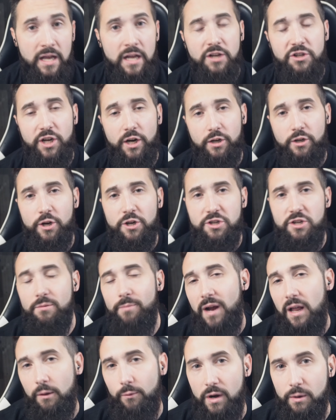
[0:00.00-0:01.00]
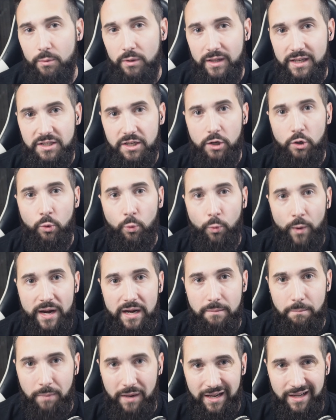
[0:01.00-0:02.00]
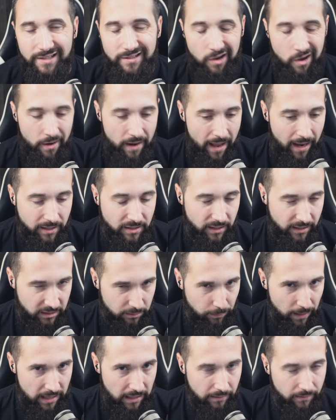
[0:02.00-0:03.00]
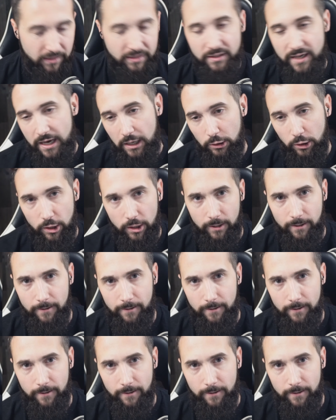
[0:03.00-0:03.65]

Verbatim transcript: Jared Kushner, by the way, released a great piece on X explaining this. Take a look.